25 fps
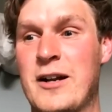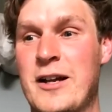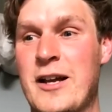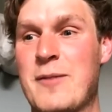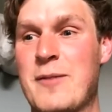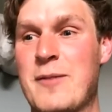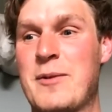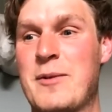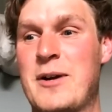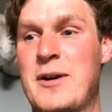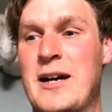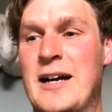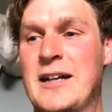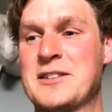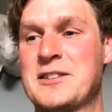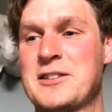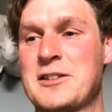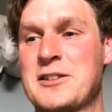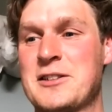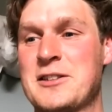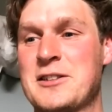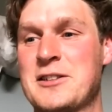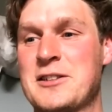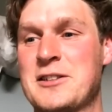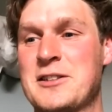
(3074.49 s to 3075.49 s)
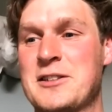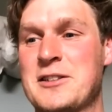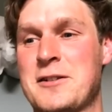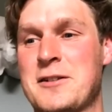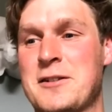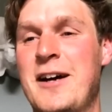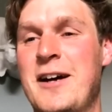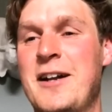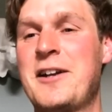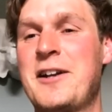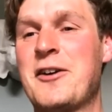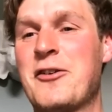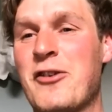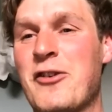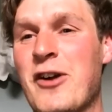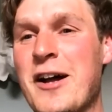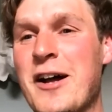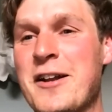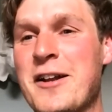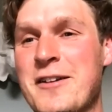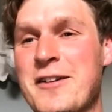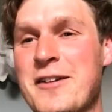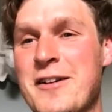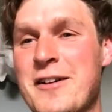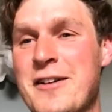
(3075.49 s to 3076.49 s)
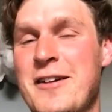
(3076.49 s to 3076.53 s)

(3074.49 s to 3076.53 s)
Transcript: can get my hands on. I did a ride.